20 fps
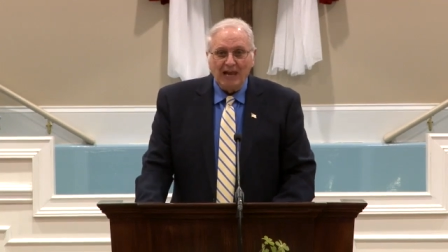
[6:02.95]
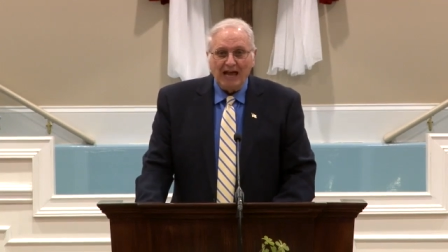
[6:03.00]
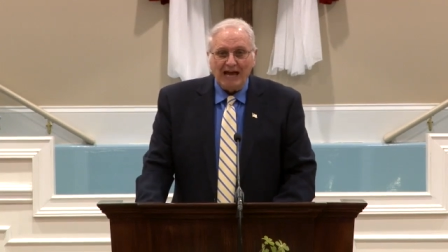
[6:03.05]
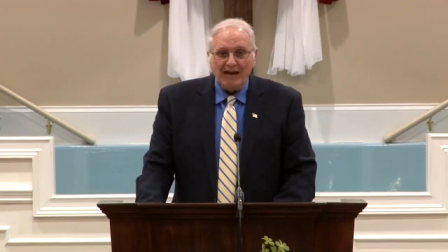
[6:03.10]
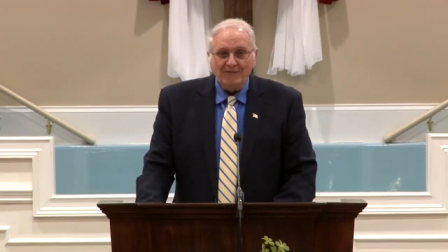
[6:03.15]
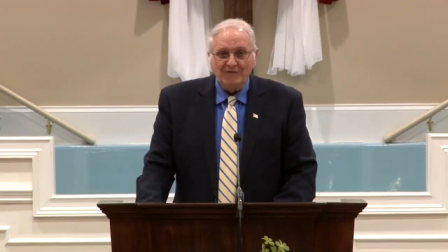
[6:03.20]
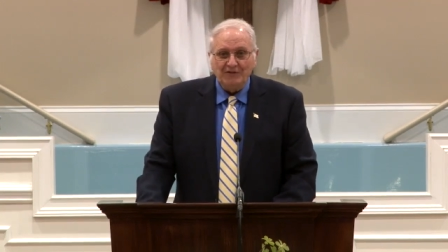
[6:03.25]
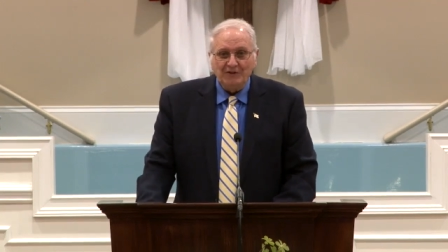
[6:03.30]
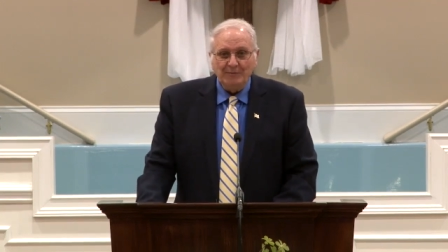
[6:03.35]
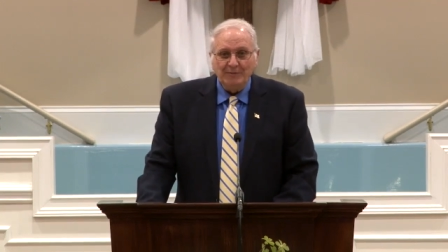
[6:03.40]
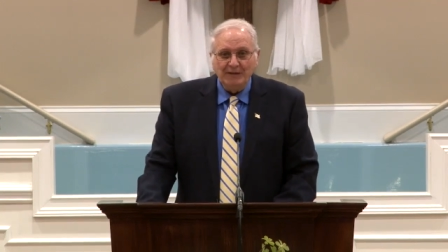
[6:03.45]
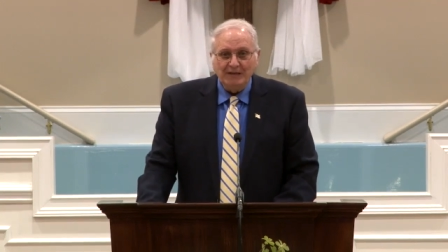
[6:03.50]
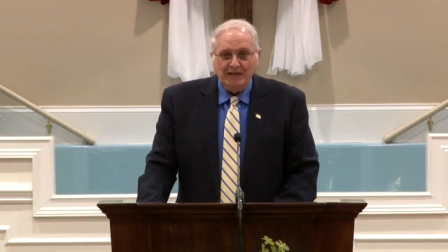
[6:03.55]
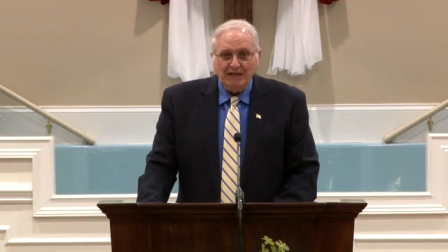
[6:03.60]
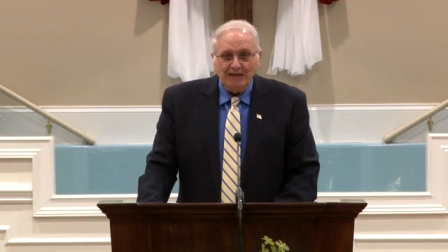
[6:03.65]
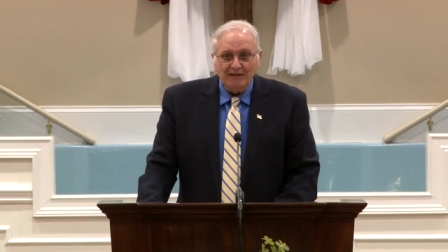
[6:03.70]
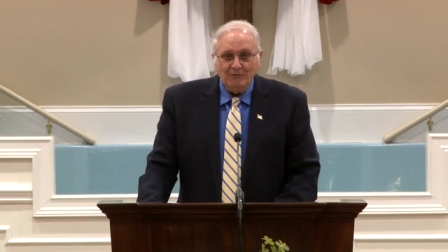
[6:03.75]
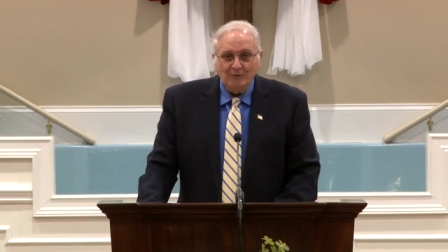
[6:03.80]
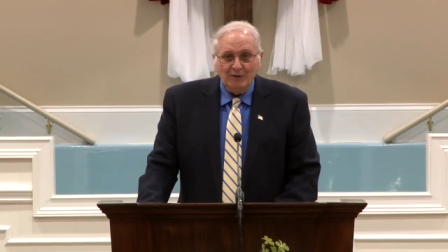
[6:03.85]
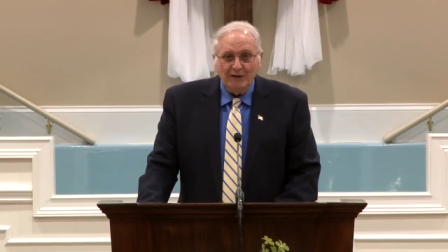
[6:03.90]
life to
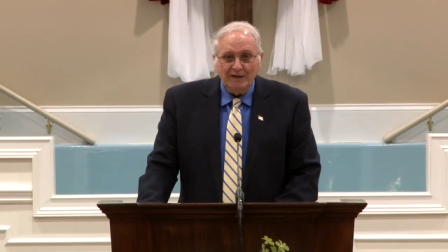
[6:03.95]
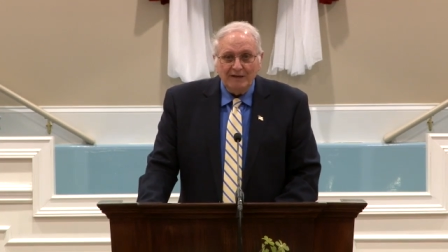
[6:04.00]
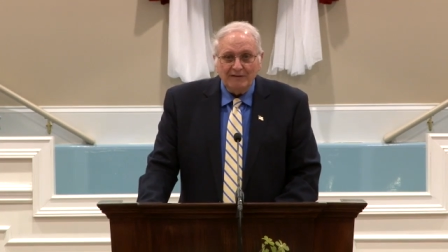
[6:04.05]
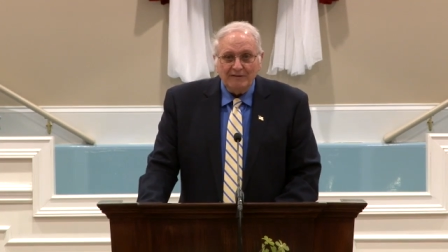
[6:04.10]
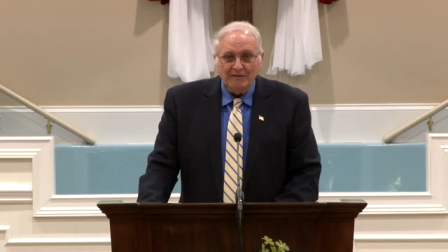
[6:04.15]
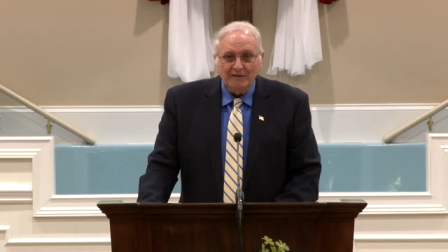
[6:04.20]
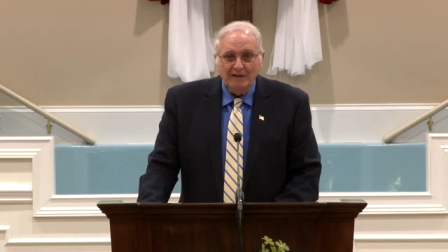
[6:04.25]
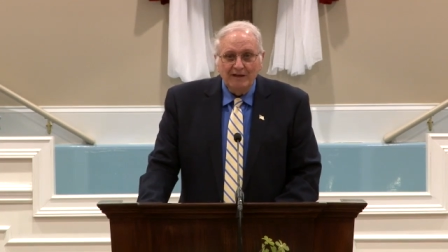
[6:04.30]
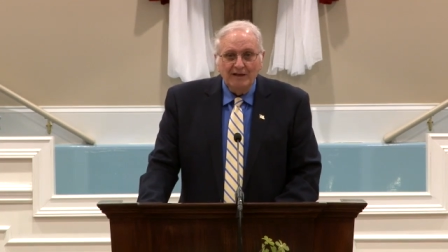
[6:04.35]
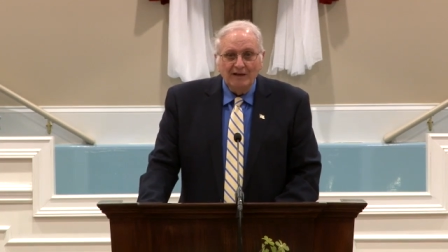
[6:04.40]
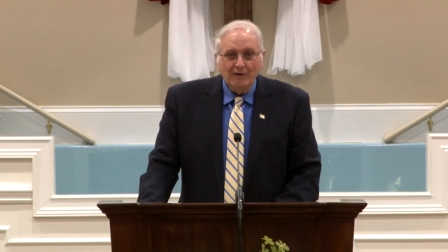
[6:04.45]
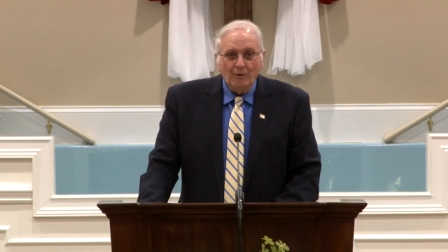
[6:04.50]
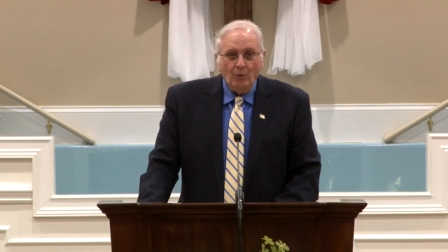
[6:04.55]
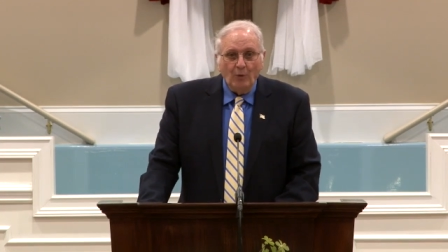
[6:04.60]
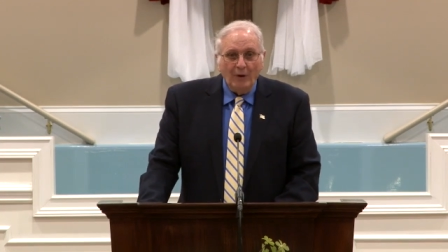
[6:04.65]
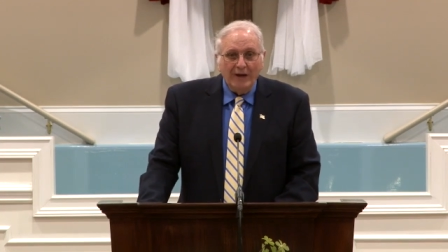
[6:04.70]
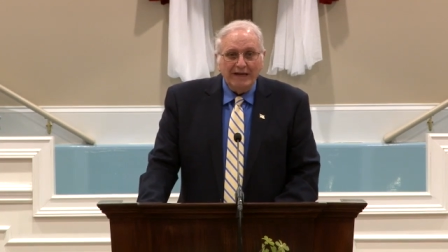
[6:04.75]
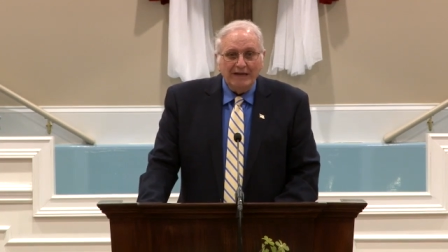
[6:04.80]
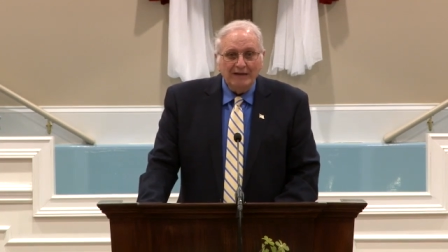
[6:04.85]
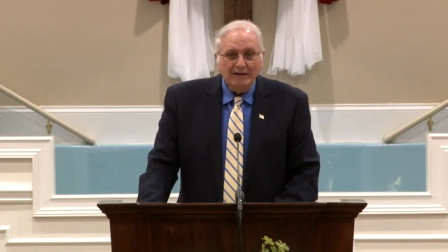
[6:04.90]
begin with,
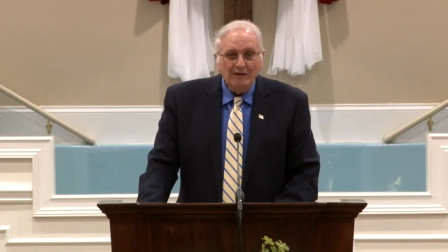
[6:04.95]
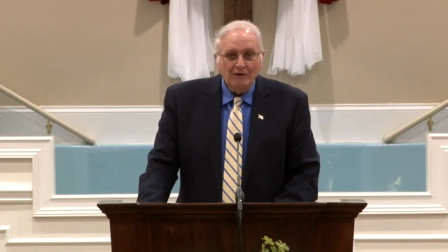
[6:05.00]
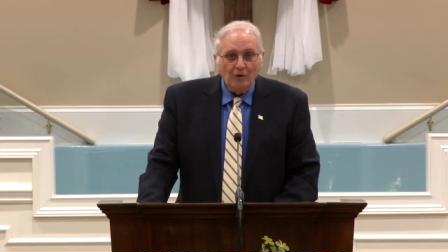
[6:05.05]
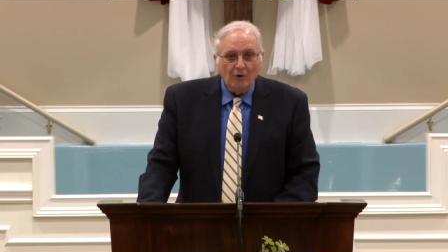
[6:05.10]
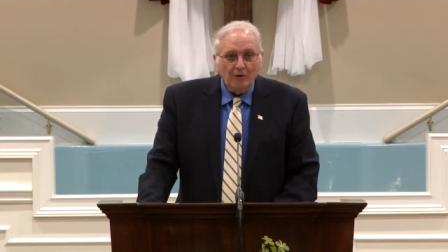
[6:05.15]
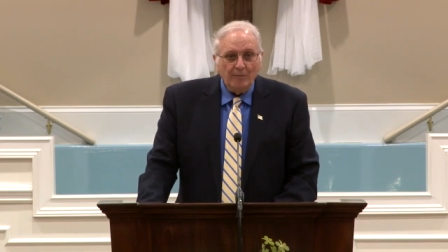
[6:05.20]
wind